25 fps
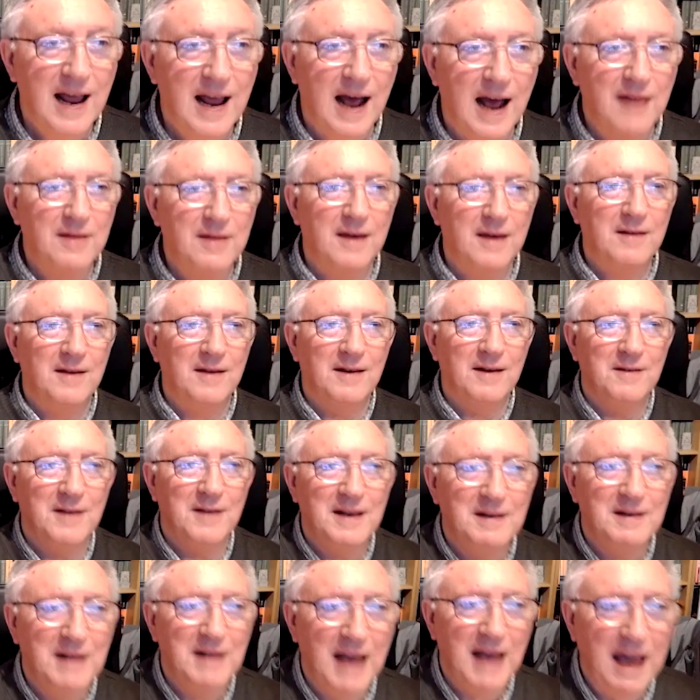And they,
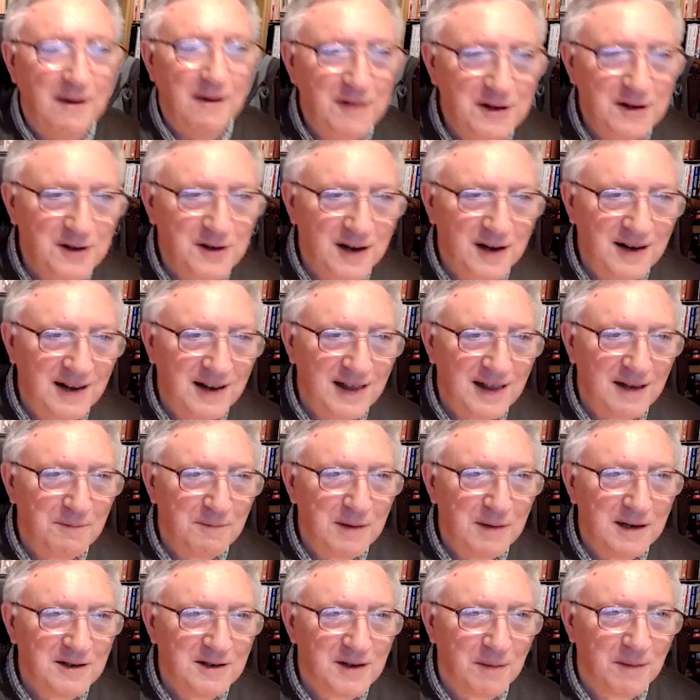they, every Sunday there'd
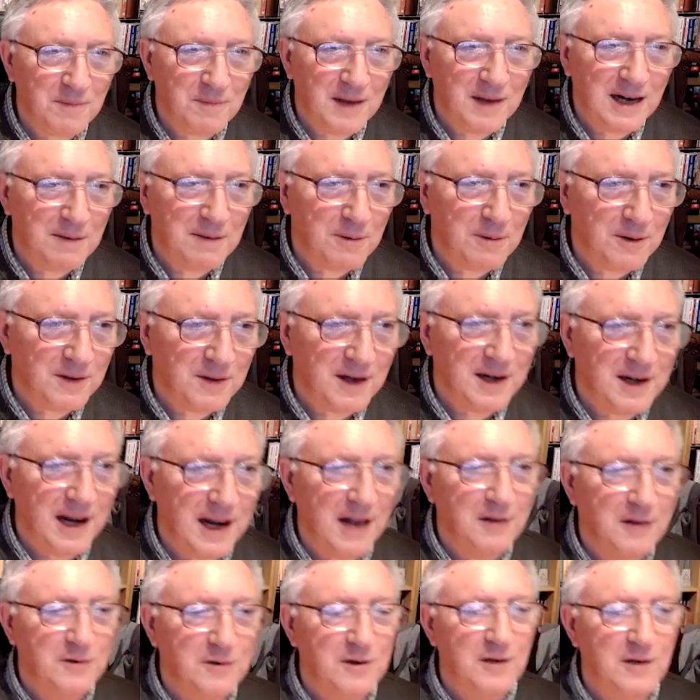be something about the
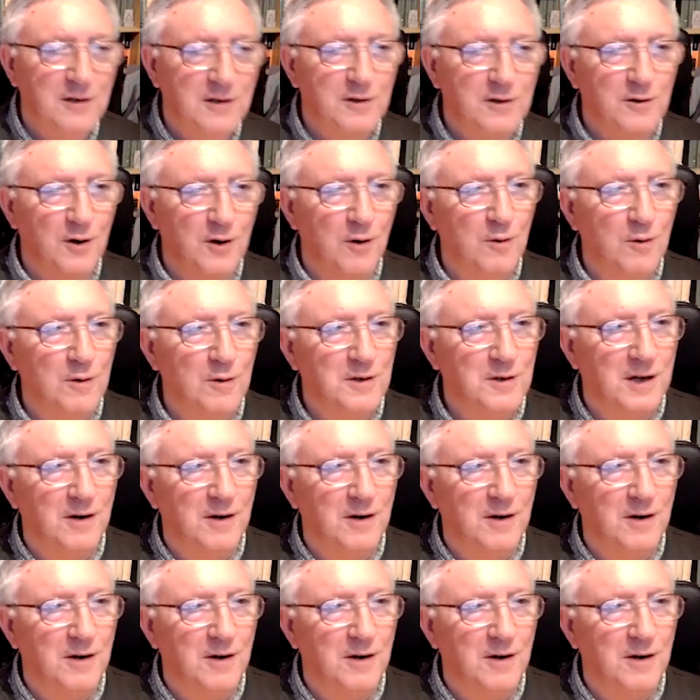Dead Sea Scrolls.